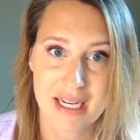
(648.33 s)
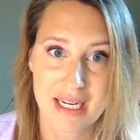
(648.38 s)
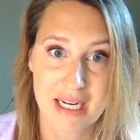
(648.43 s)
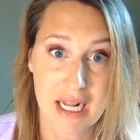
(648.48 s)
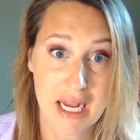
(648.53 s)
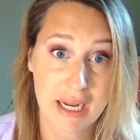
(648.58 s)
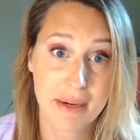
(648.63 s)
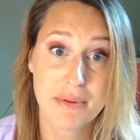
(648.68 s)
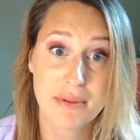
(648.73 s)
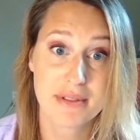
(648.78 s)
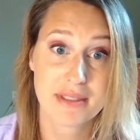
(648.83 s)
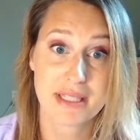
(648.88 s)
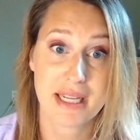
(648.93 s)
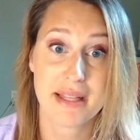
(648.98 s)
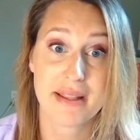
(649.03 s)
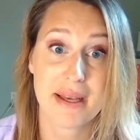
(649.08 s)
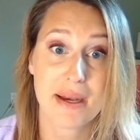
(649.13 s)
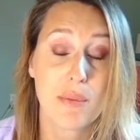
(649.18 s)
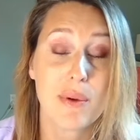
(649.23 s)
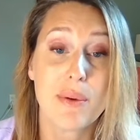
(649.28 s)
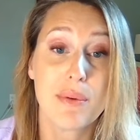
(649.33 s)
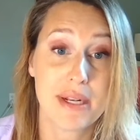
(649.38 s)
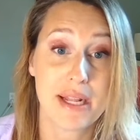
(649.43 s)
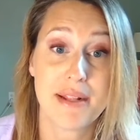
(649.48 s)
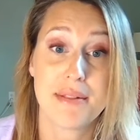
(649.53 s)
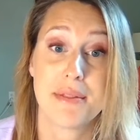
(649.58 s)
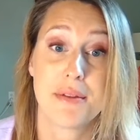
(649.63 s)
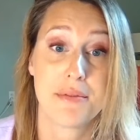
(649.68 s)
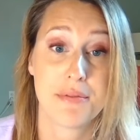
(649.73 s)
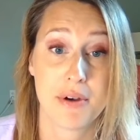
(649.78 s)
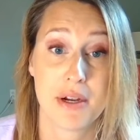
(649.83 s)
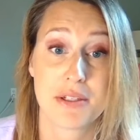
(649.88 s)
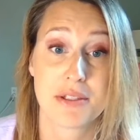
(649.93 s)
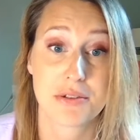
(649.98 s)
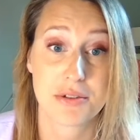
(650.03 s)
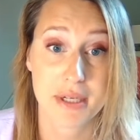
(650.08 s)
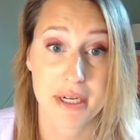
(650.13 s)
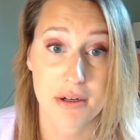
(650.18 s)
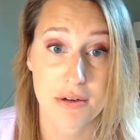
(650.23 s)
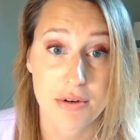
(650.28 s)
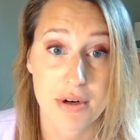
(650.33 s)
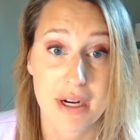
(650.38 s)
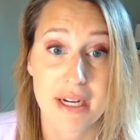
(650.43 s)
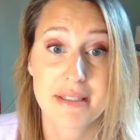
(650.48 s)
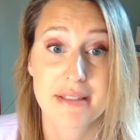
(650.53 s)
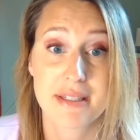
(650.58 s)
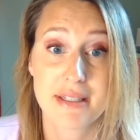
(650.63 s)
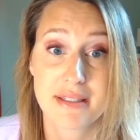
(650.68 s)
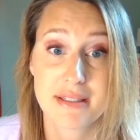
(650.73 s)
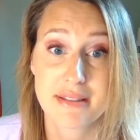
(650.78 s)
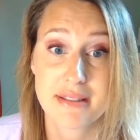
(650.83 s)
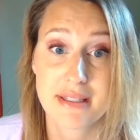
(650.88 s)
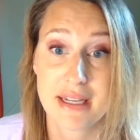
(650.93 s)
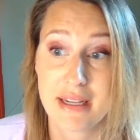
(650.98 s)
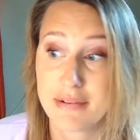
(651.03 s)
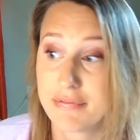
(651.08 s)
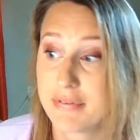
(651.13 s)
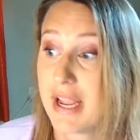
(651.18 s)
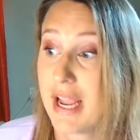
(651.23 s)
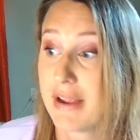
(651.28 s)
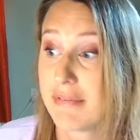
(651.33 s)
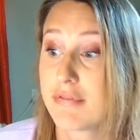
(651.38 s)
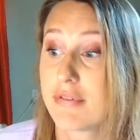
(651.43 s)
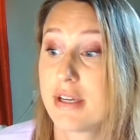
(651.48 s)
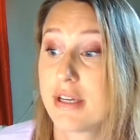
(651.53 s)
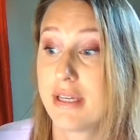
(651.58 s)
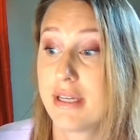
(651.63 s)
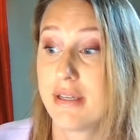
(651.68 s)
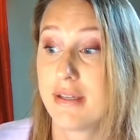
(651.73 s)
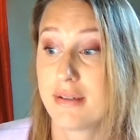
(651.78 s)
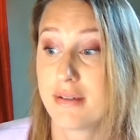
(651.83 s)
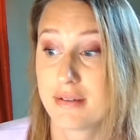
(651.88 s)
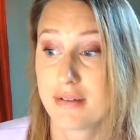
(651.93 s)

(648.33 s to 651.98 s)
I would say that we would end the foster care crisis if every